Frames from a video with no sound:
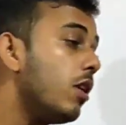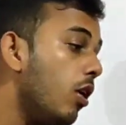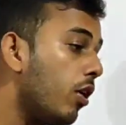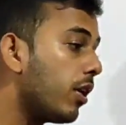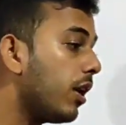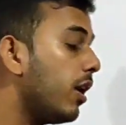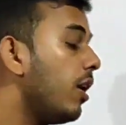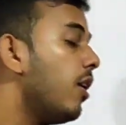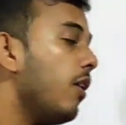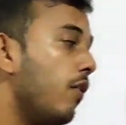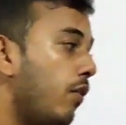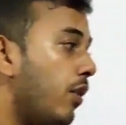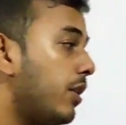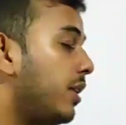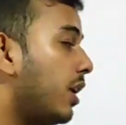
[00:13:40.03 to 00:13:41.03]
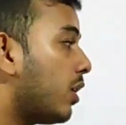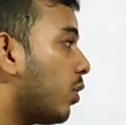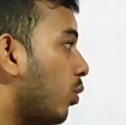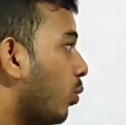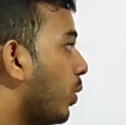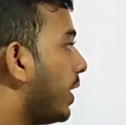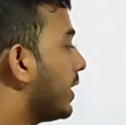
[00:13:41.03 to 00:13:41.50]
Okay, for that
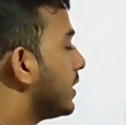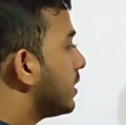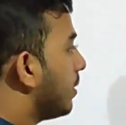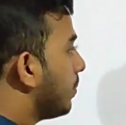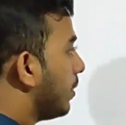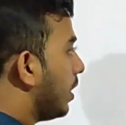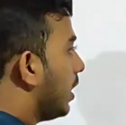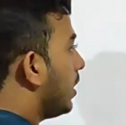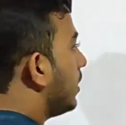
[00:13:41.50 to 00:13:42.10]
look one example.